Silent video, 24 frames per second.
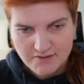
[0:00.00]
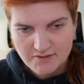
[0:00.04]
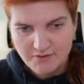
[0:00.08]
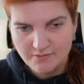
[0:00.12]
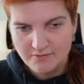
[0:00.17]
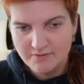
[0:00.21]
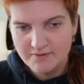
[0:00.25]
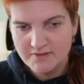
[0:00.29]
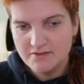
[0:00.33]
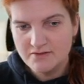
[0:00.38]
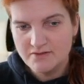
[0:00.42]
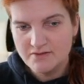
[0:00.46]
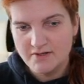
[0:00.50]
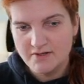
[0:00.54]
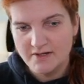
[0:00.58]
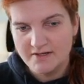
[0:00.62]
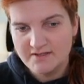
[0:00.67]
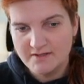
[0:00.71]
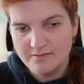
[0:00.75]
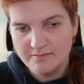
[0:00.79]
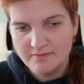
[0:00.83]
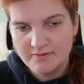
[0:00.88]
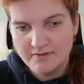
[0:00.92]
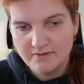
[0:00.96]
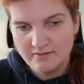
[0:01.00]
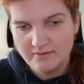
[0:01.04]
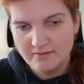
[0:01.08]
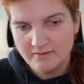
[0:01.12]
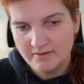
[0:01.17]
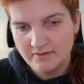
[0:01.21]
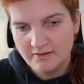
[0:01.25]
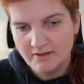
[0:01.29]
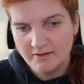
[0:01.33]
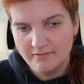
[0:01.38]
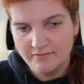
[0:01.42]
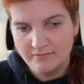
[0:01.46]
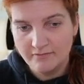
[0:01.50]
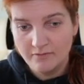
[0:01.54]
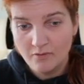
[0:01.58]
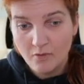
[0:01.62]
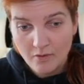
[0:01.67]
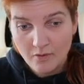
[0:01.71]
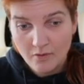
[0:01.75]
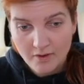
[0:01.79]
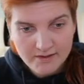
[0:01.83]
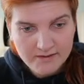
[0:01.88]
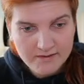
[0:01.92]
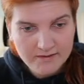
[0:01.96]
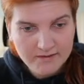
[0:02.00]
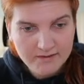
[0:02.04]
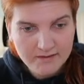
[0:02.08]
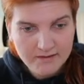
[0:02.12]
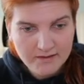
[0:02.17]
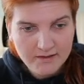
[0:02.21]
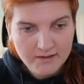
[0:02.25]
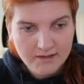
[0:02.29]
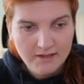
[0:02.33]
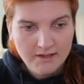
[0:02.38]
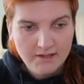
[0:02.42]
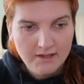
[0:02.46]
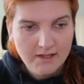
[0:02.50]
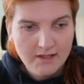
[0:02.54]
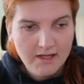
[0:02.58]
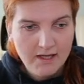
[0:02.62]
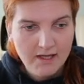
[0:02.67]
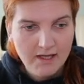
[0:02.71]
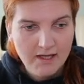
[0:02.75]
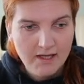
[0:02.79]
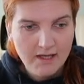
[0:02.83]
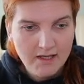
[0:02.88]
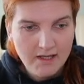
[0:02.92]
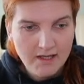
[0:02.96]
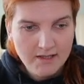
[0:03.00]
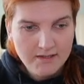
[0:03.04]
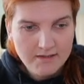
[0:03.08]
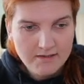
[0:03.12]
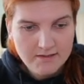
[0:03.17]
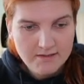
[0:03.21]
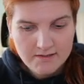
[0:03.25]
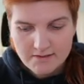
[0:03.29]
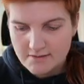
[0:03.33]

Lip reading: So we need to accept the forward, and